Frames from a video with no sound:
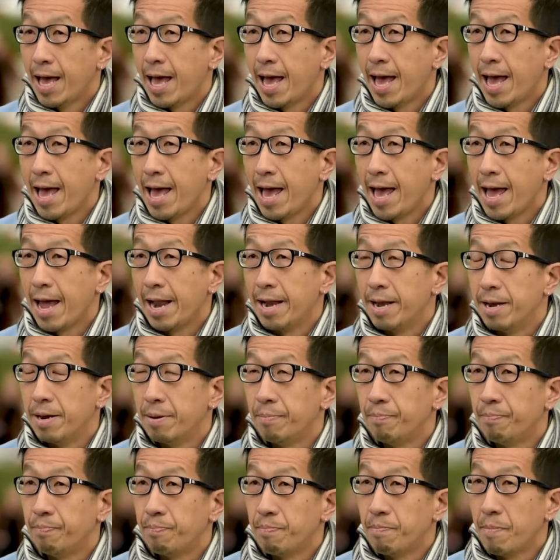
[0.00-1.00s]
and
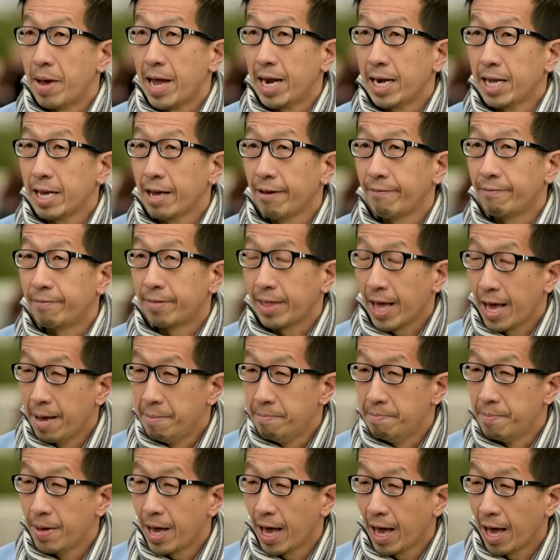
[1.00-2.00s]
many of
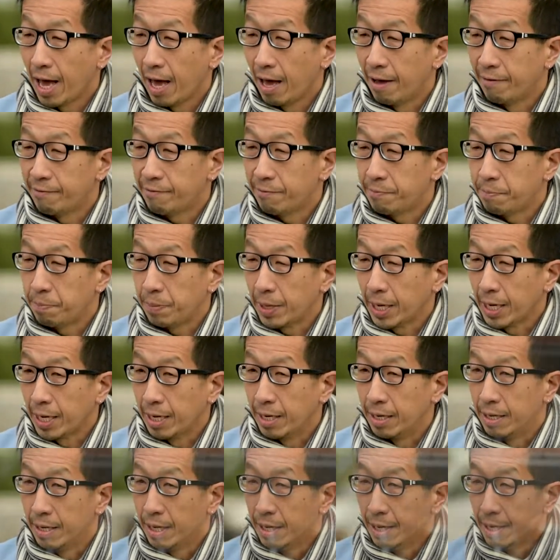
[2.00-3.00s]
them have
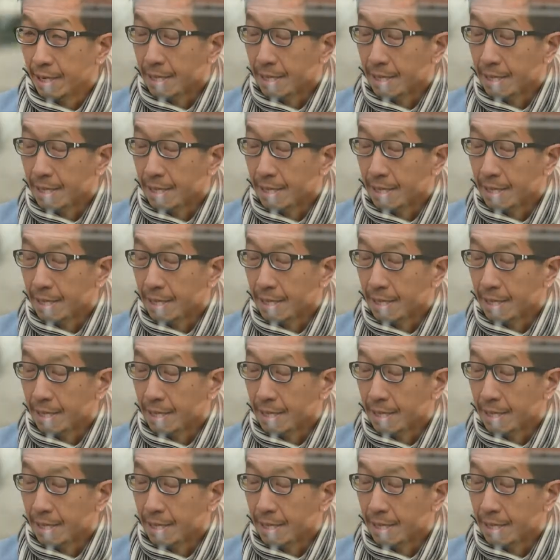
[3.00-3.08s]
been